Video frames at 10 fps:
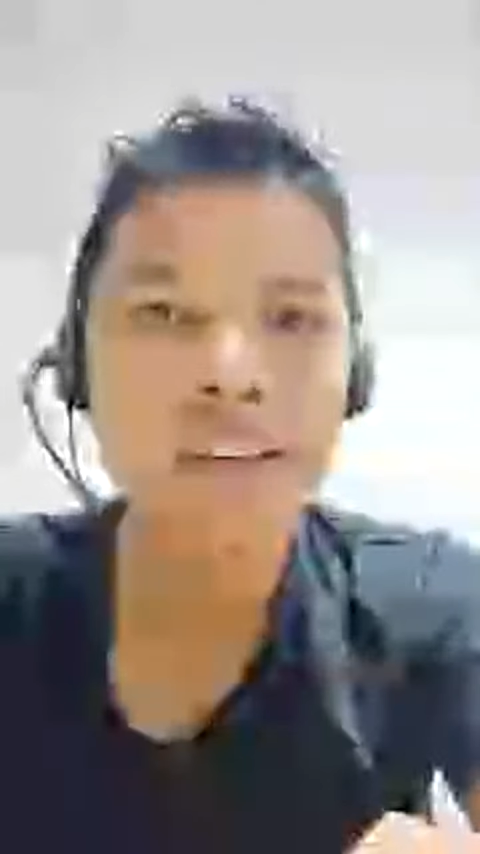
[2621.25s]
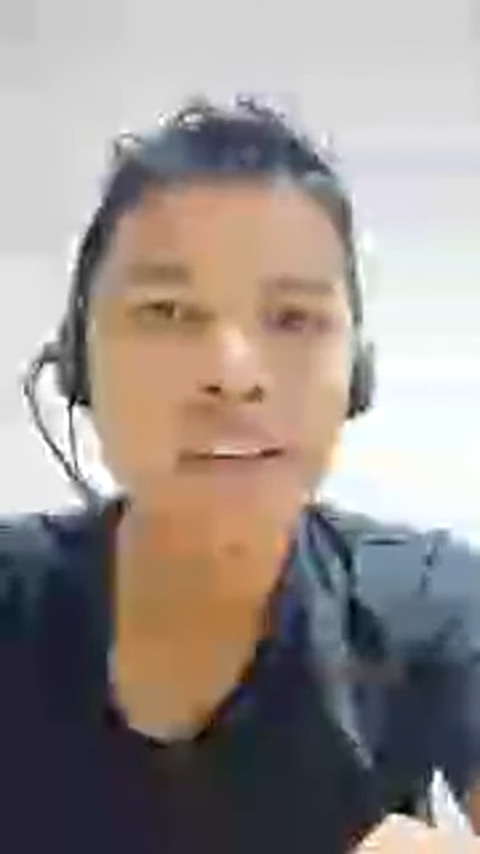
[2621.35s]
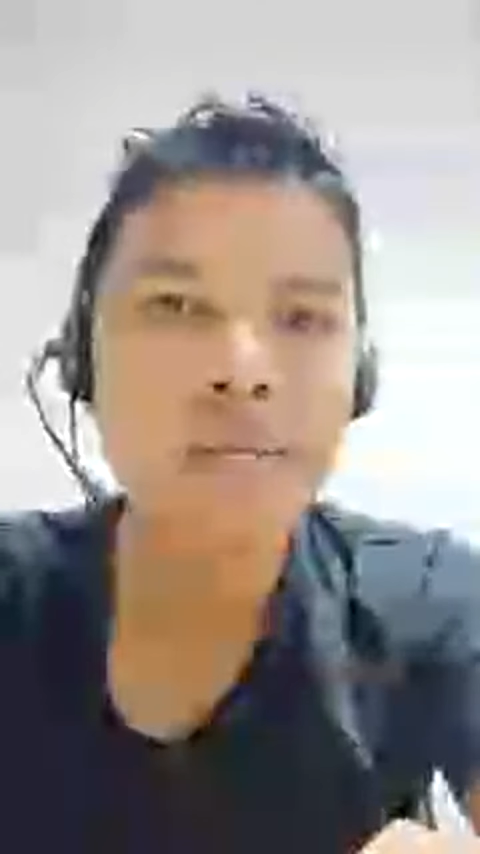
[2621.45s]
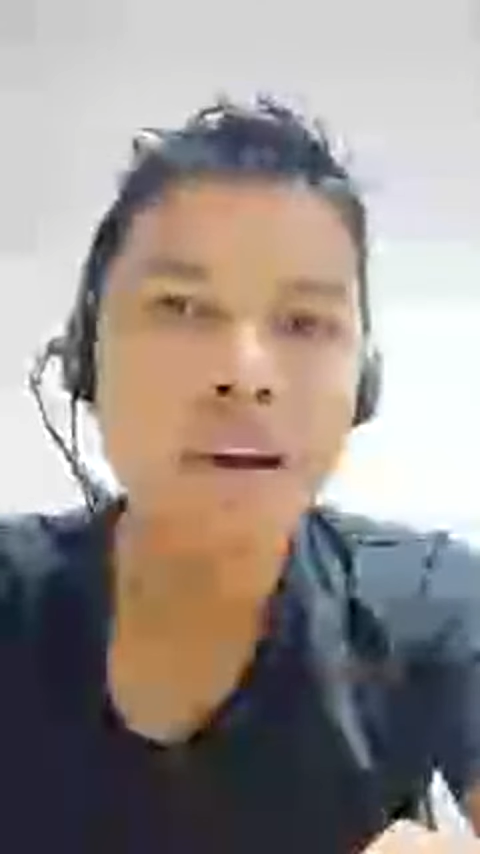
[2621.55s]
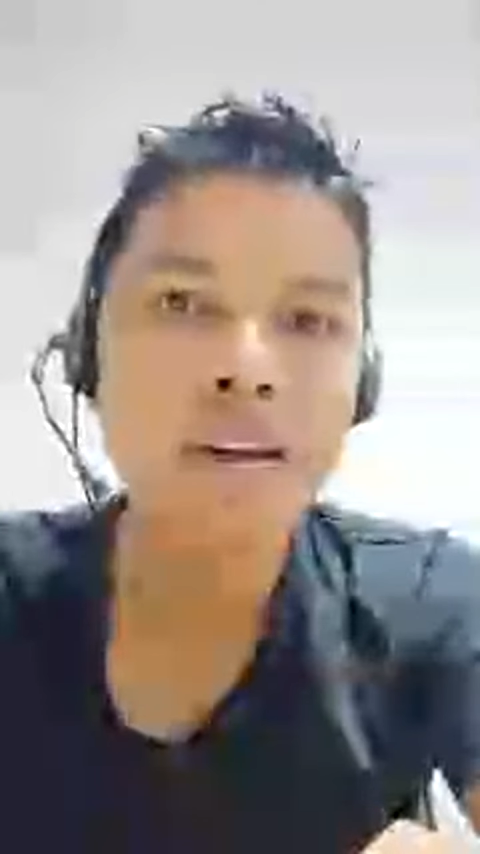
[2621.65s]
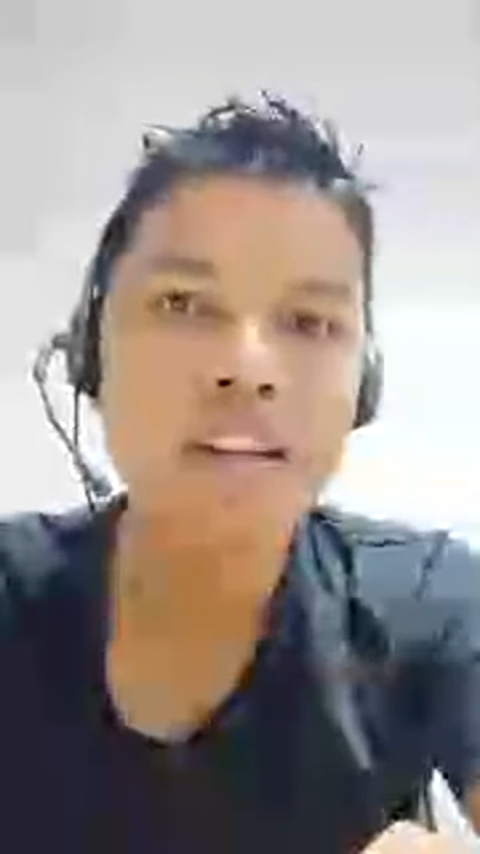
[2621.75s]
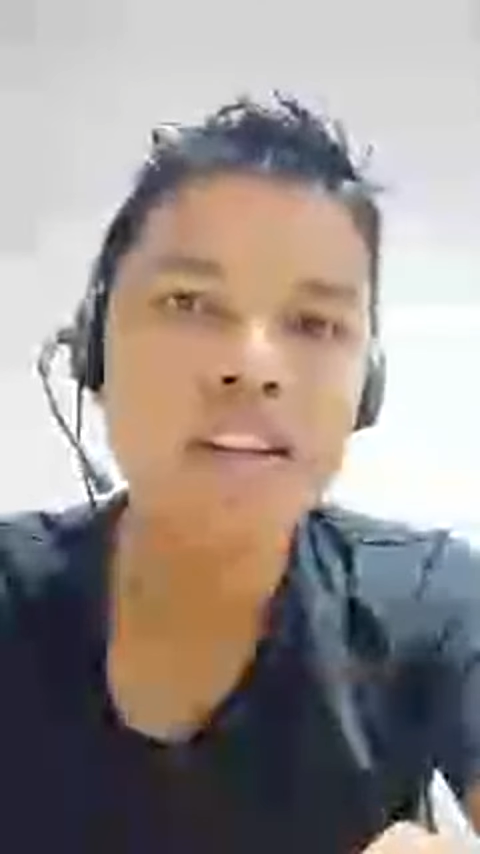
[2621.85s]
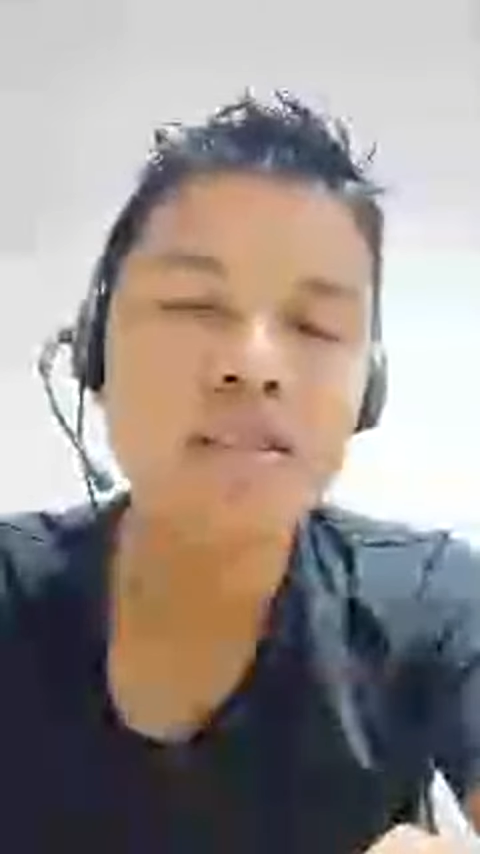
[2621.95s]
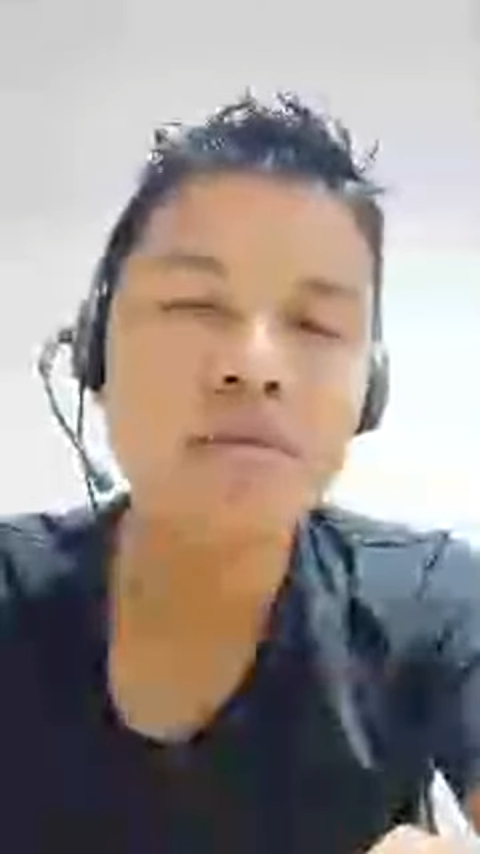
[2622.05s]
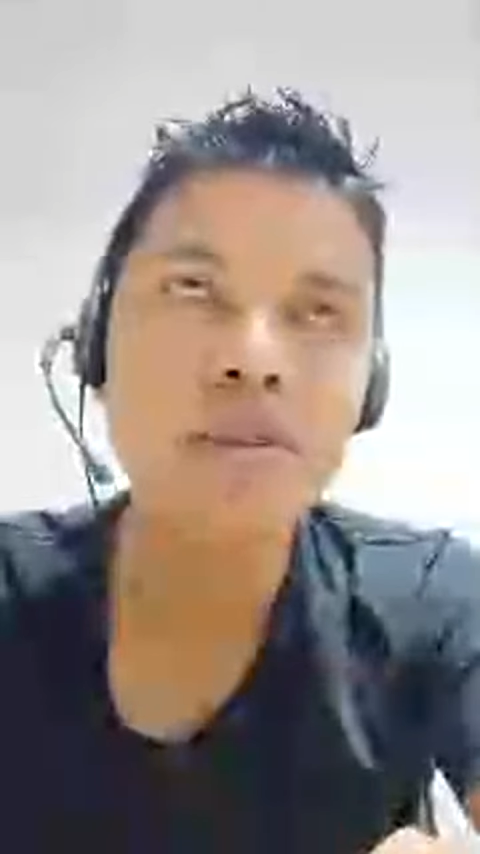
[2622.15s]
Ivan,
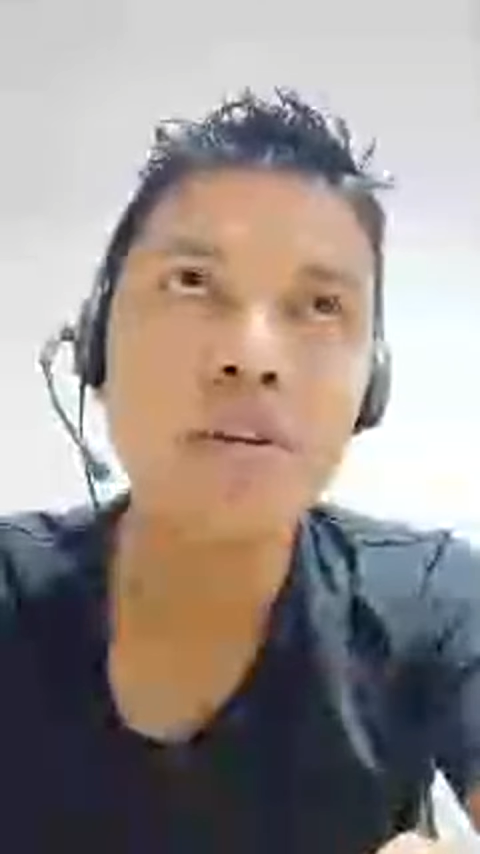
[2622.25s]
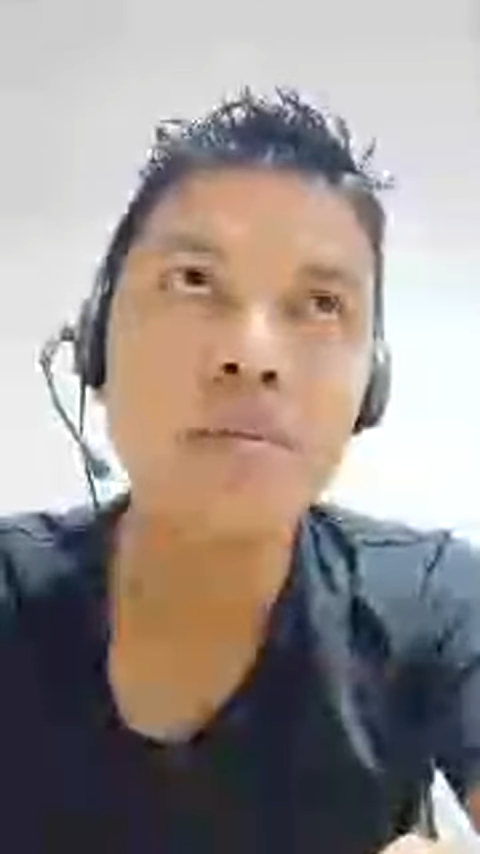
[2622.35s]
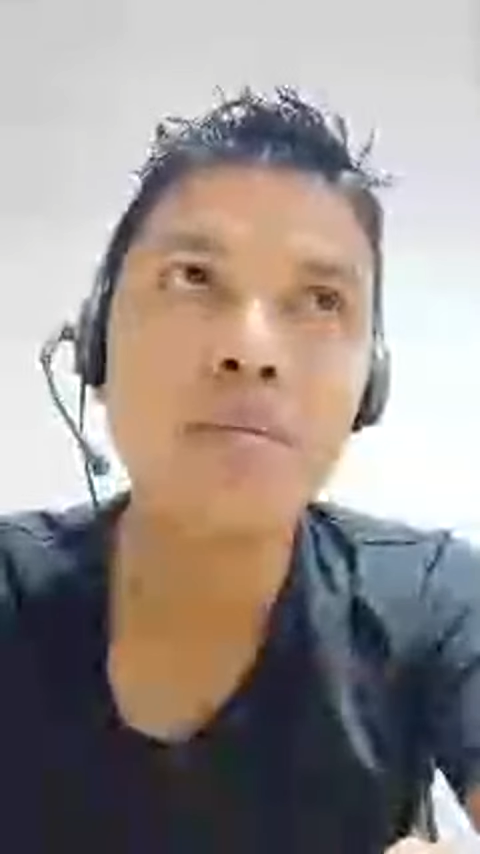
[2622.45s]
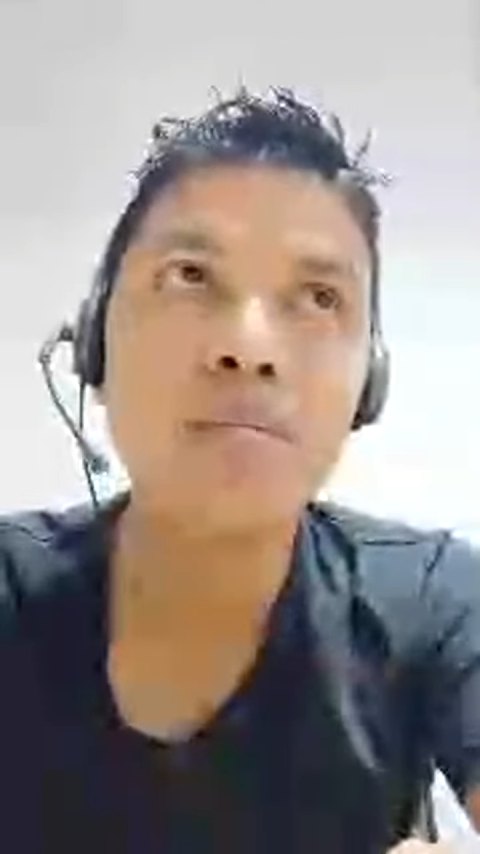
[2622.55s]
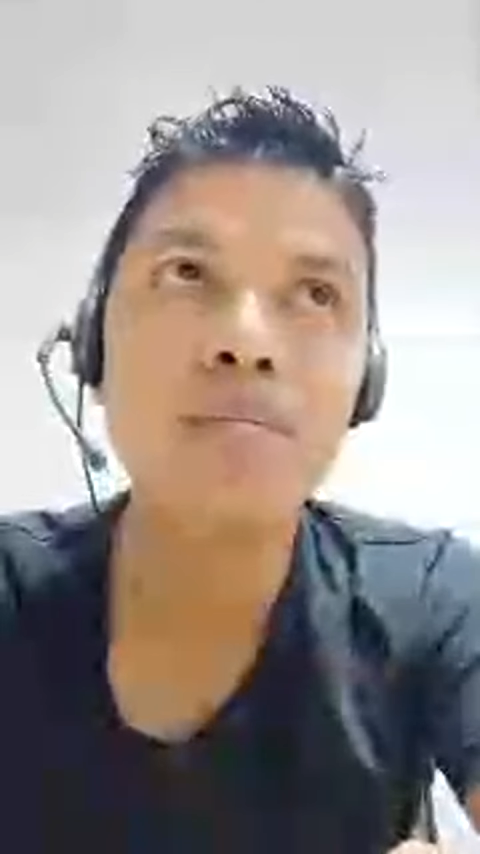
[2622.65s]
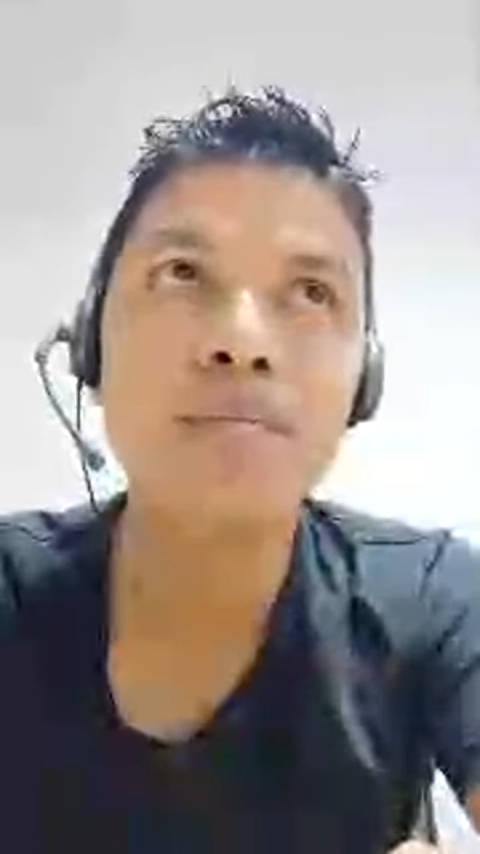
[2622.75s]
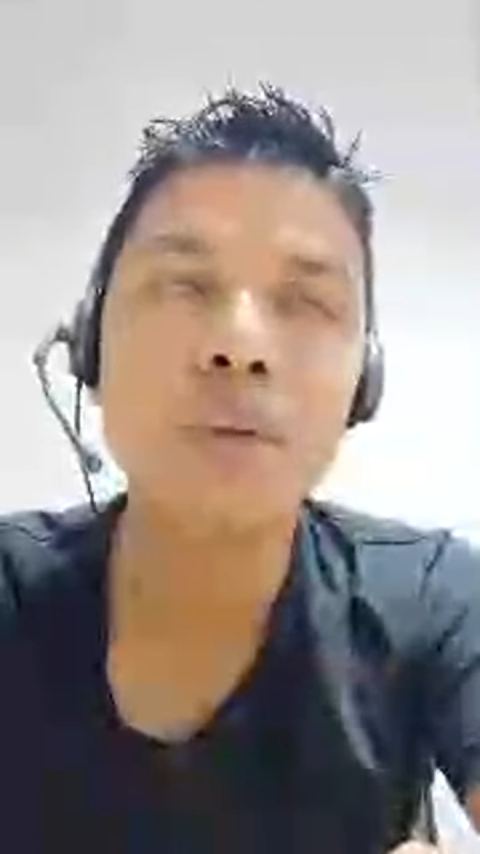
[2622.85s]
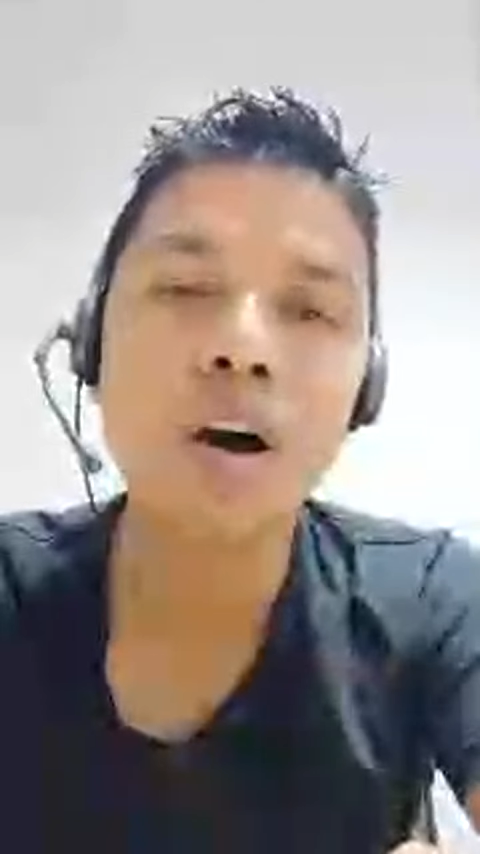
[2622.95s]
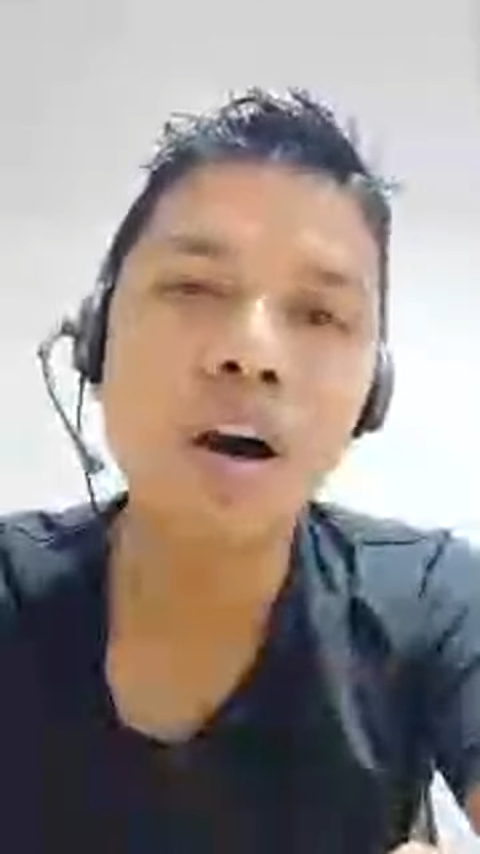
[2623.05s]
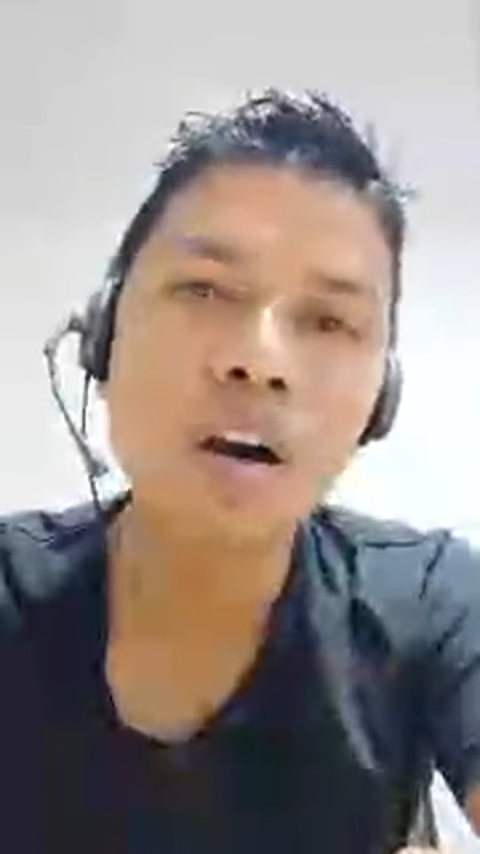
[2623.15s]
he's from
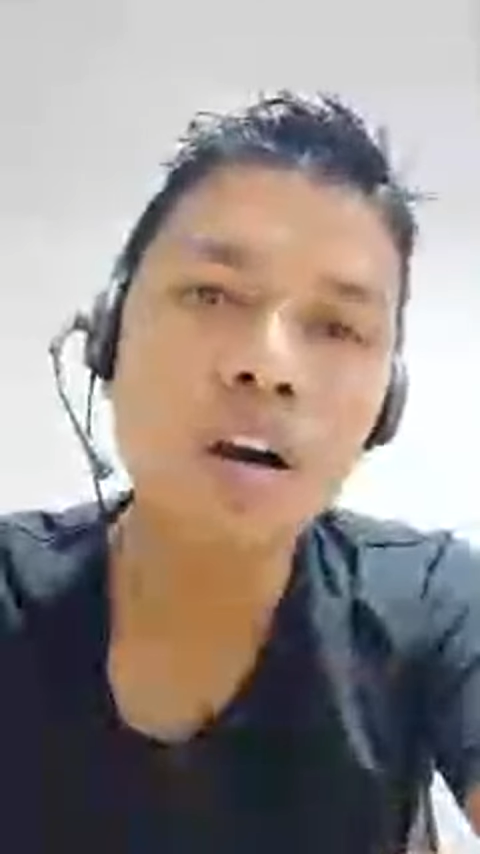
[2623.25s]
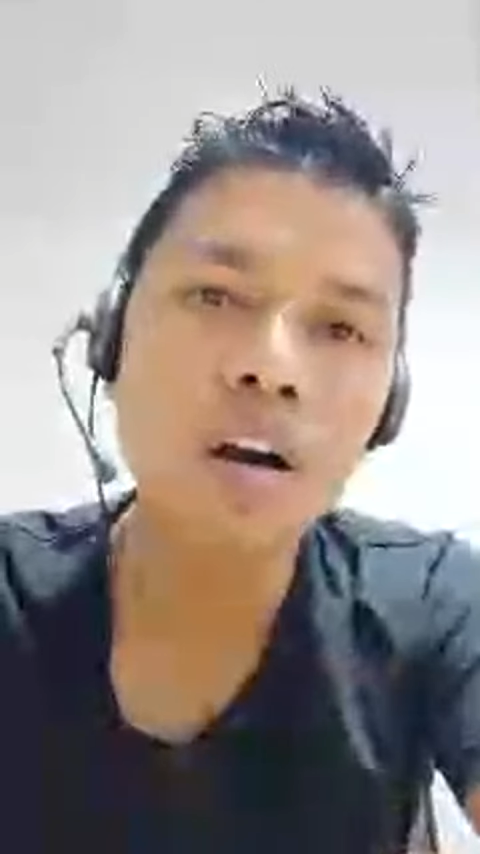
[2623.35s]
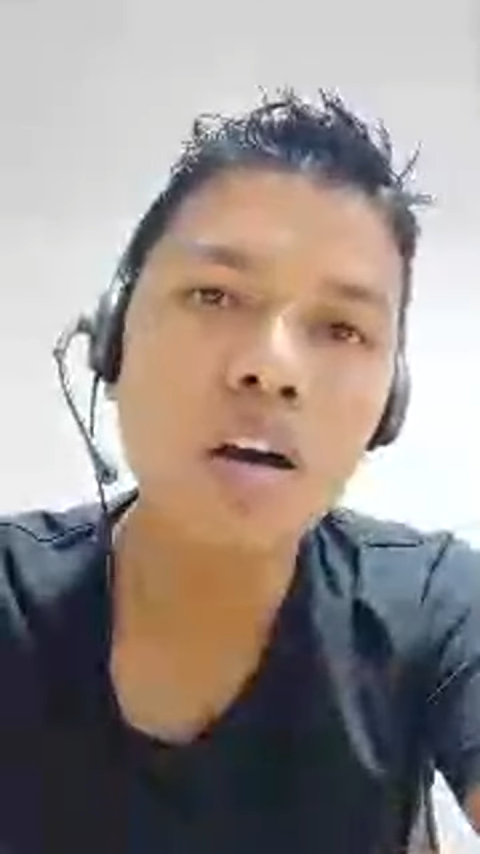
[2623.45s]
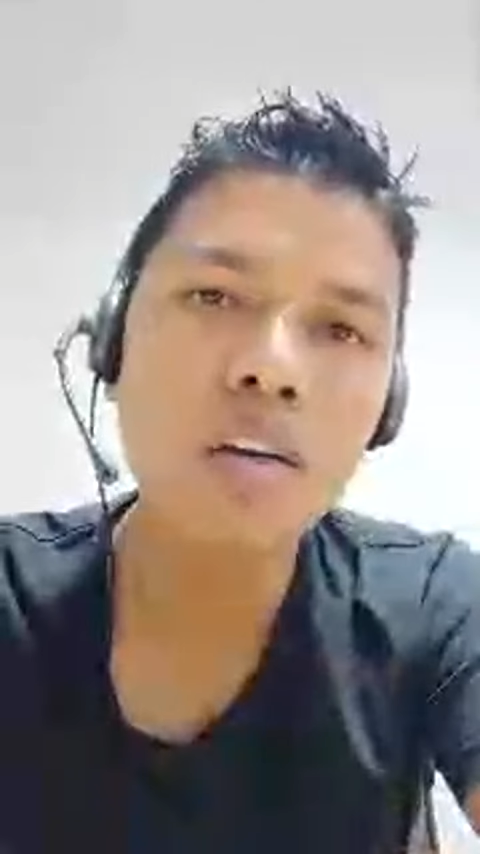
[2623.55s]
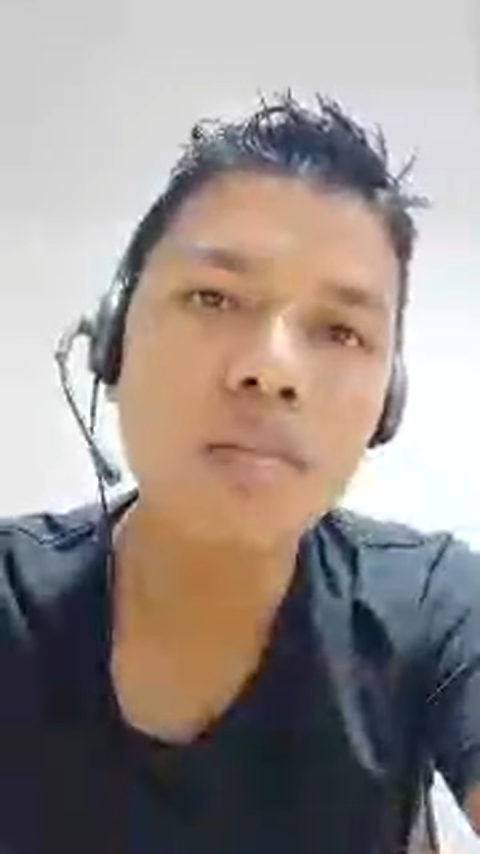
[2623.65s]
Hong Kong.